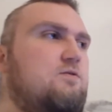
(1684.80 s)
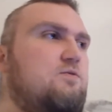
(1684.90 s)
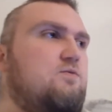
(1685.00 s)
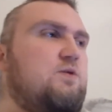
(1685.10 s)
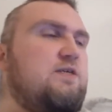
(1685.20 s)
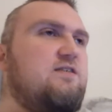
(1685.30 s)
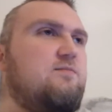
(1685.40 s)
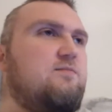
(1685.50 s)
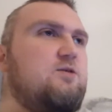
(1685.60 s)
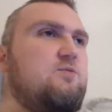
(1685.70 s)

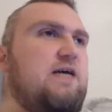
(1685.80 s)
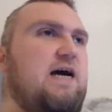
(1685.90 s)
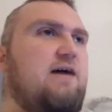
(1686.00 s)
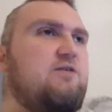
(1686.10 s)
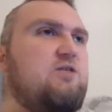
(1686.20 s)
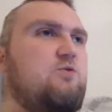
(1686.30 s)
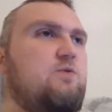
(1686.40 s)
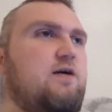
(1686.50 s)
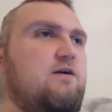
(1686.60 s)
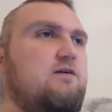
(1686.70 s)
reasonably, we have it to
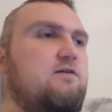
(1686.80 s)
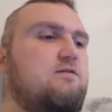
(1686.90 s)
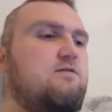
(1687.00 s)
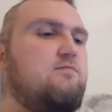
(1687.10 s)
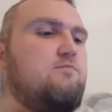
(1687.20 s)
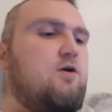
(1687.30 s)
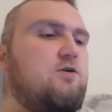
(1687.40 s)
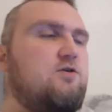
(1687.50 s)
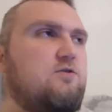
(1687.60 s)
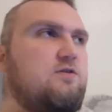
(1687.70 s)
where
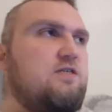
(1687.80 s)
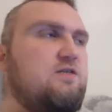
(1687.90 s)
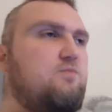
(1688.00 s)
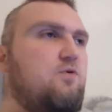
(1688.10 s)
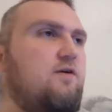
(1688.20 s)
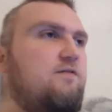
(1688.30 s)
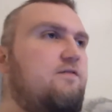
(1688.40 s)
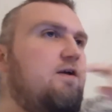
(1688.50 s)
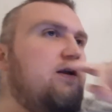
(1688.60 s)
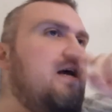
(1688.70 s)
Marshall and his
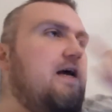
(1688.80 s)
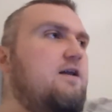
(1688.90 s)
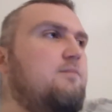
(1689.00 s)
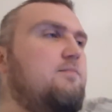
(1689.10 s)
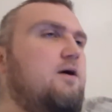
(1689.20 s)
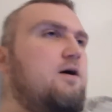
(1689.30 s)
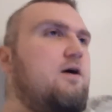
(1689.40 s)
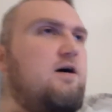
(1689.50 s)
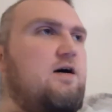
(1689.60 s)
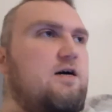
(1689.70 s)
boyfriend end up
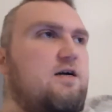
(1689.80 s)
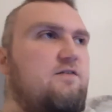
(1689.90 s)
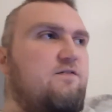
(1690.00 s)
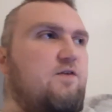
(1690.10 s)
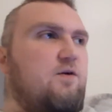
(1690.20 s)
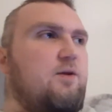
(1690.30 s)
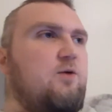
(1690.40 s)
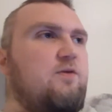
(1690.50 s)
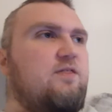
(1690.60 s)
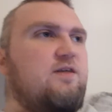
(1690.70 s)
uh, confirming
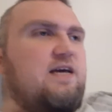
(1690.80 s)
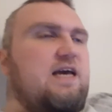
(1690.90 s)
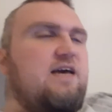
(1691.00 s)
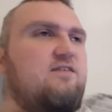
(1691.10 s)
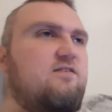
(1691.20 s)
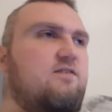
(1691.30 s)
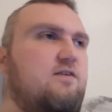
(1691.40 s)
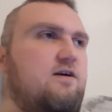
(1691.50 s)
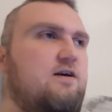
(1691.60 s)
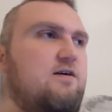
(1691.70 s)
with a kiss,
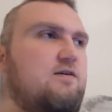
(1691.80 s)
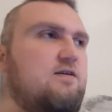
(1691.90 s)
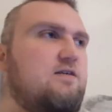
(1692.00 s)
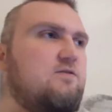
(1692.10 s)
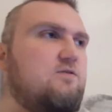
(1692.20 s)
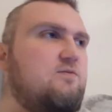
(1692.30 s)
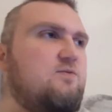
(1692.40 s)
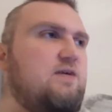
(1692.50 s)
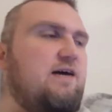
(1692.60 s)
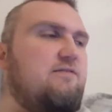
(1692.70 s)
because uh,
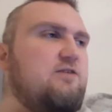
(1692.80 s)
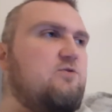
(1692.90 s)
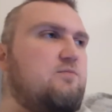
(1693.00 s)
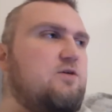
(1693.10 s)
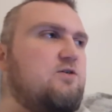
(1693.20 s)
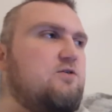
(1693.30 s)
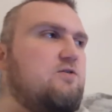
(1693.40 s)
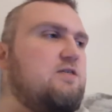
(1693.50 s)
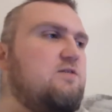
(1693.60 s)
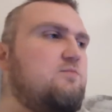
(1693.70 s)
ultimately we have it to where
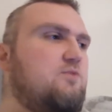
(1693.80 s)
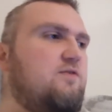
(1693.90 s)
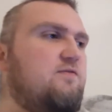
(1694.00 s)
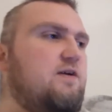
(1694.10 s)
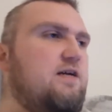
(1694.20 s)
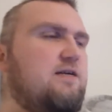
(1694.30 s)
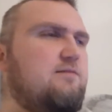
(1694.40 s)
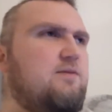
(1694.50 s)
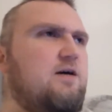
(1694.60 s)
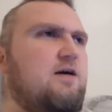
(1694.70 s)
Marshall and his boyfriend end
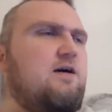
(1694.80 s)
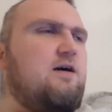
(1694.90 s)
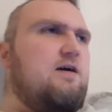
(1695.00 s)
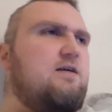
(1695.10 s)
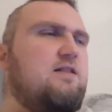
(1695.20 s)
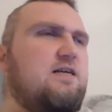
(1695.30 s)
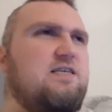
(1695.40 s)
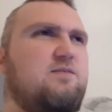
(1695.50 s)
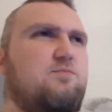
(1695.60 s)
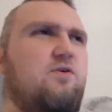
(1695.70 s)
up, uh, like
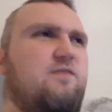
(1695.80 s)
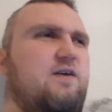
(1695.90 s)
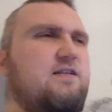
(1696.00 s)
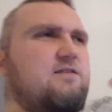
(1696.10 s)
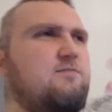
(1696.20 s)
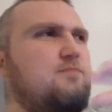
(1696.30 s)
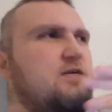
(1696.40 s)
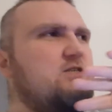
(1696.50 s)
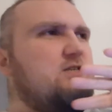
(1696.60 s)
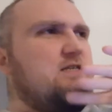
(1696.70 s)
his boyfriend ends up
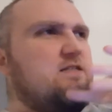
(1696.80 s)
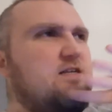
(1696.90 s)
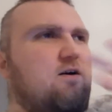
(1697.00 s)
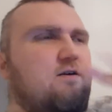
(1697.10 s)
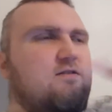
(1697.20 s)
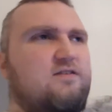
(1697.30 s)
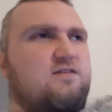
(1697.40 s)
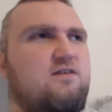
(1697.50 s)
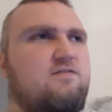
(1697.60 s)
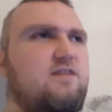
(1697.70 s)
mentioning like all the
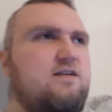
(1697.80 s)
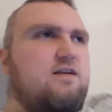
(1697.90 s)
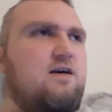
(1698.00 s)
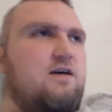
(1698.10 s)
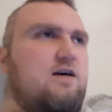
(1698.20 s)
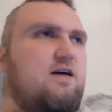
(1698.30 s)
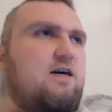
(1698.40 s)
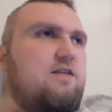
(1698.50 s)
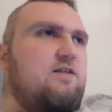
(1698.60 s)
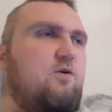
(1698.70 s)
stuff that
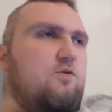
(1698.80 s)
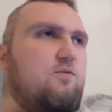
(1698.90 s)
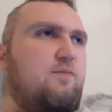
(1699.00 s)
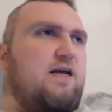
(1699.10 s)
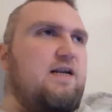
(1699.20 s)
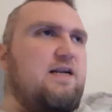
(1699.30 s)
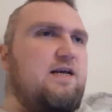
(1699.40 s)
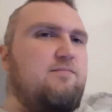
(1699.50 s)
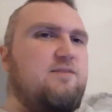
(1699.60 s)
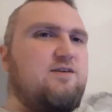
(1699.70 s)
uh, the older man and
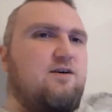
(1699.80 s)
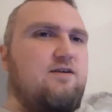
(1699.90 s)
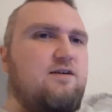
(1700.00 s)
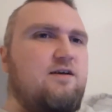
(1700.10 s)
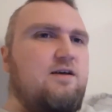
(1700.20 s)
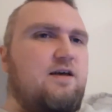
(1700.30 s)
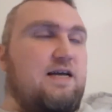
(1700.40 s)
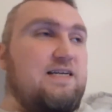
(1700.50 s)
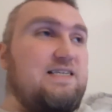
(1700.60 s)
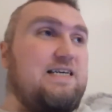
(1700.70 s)
him done
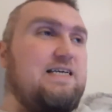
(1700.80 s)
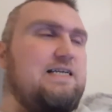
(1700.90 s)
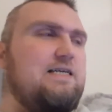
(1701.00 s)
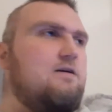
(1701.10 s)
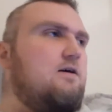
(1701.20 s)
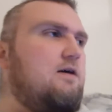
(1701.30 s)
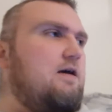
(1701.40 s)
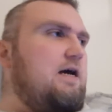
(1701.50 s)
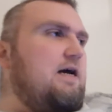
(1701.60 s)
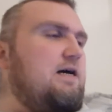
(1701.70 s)
and did,
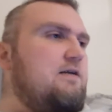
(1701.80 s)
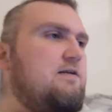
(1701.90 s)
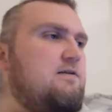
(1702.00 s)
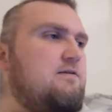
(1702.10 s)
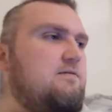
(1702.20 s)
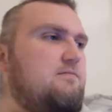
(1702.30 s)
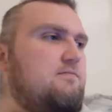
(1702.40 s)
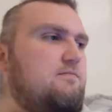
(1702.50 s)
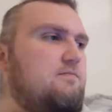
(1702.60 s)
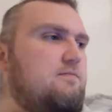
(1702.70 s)
and
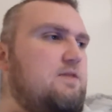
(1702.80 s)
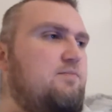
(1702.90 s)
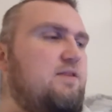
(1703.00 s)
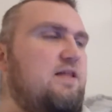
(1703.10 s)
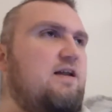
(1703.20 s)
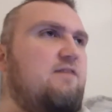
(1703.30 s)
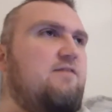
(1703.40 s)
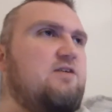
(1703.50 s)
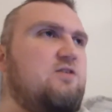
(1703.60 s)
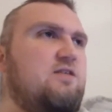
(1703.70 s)
but then
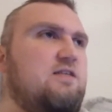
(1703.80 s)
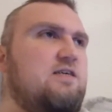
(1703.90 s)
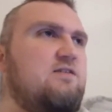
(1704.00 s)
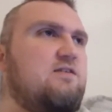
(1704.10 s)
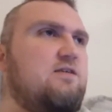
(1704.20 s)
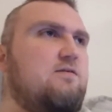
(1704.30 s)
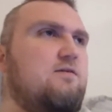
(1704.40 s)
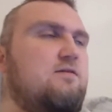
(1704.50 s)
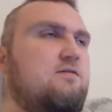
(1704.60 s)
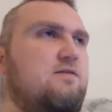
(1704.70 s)
eventually lends
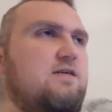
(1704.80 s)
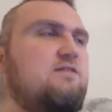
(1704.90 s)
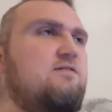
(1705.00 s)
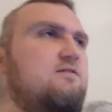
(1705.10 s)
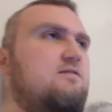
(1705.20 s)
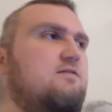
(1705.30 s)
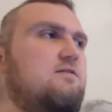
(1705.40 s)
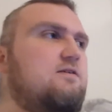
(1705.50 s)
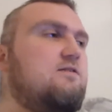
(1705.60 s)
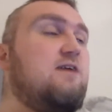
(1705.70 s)
up lends
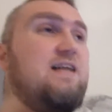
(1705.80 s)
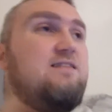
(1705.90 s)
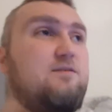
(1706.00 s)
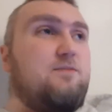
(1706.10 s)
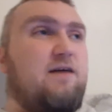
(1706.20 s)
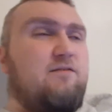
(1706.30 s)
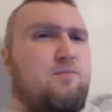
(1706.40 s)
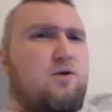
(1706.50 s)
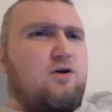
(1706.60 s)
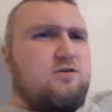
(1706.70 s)
or ends up
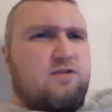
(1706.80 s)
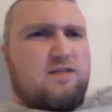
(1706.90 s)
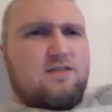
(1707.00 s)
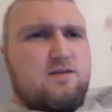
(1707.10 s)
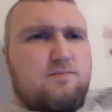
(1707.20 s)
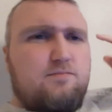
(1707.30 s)
having Marshall ends up